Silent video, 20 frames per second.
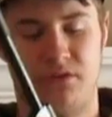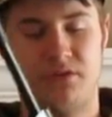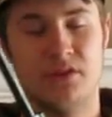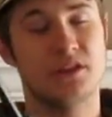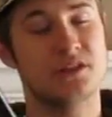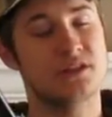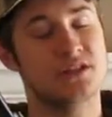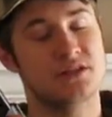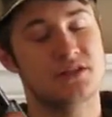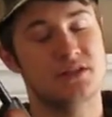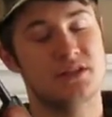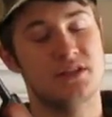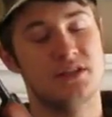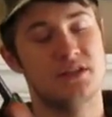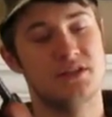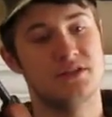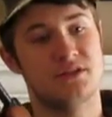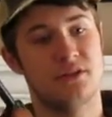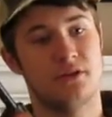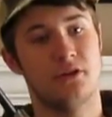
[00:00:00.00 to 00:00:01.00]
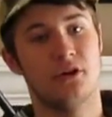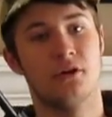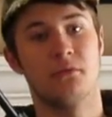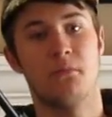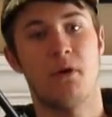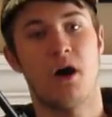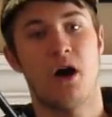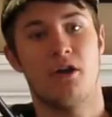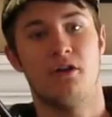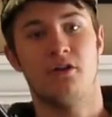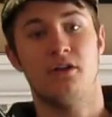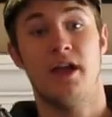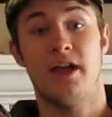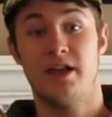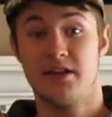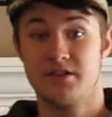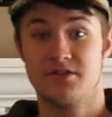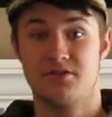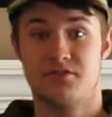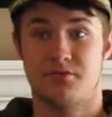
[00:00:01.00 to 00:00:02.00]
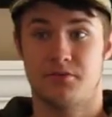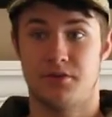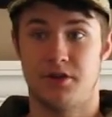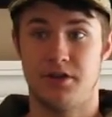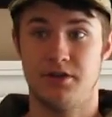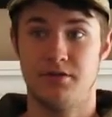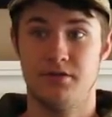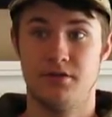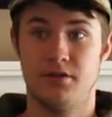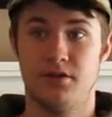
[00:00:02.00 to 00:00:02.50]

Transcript: This is the Stoeger Model X3.